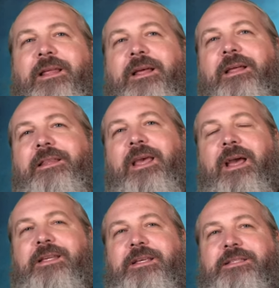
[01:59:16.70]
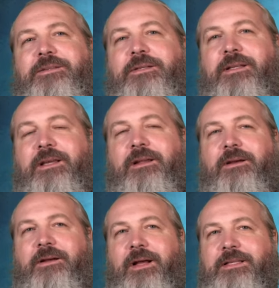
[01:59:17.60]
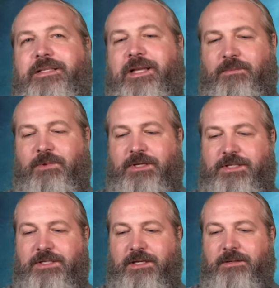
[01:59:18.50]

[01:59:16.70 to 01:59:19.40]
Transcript: the idea is to, you know, establish